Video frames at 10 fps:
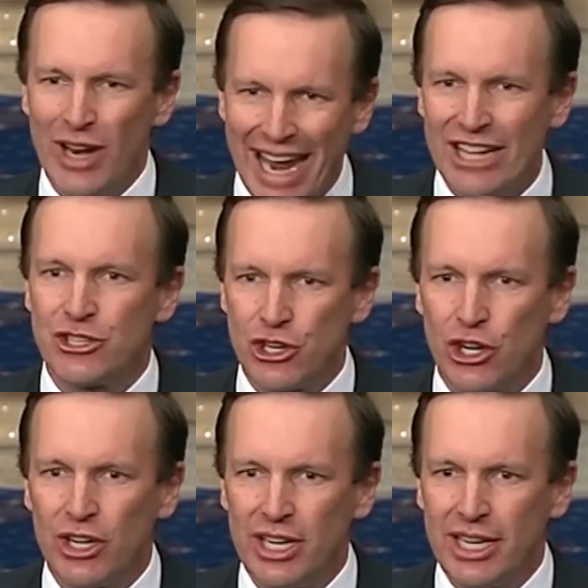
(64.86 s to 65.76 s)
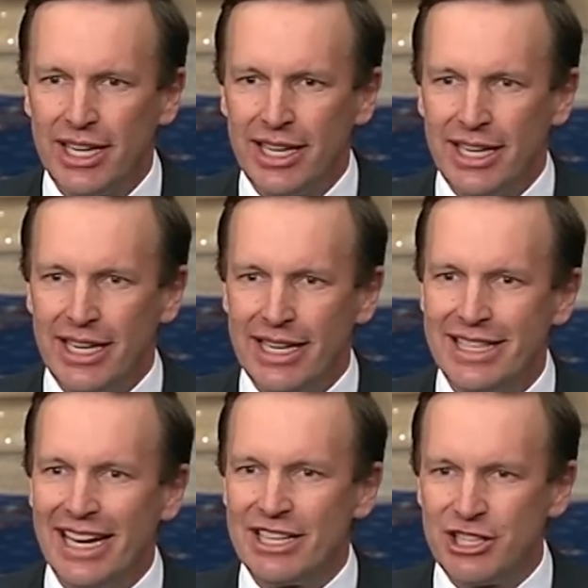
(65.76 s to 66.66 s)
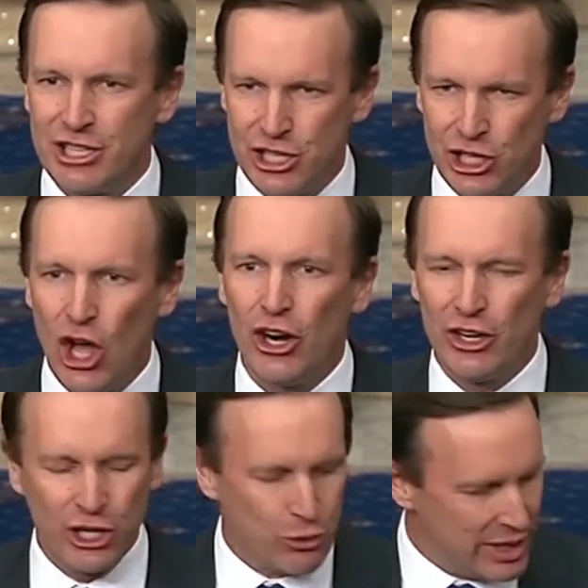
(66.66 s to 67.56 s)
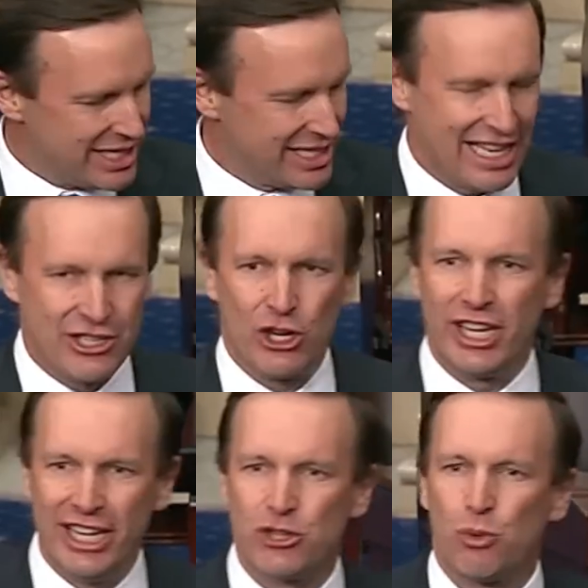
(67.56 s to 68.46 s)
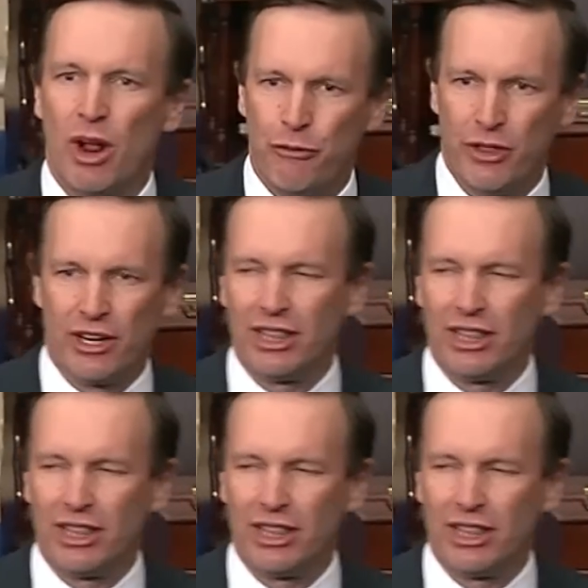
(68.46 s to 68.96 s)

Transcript: answer is that as this slaughter increases, as our kids run for their